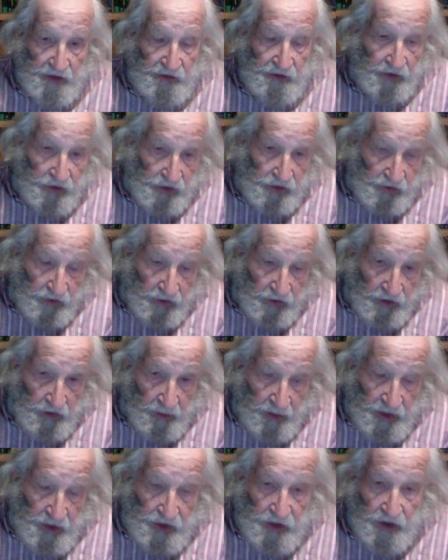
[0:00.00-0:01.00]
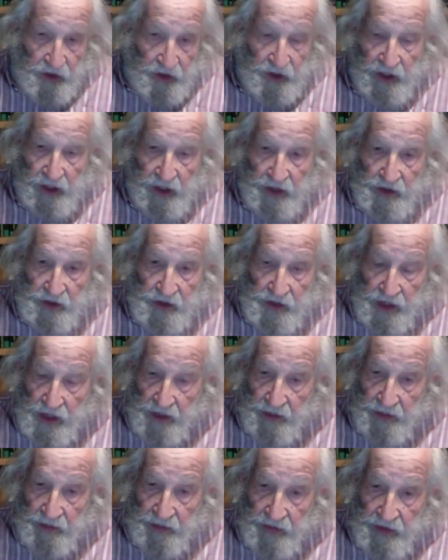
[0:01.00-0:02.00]
First of all, it will be turned against
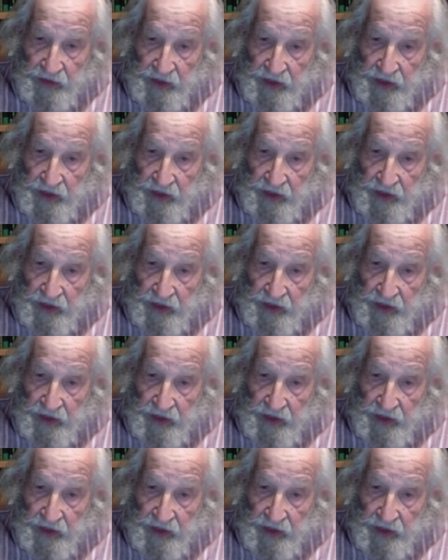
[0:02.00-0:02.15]
them.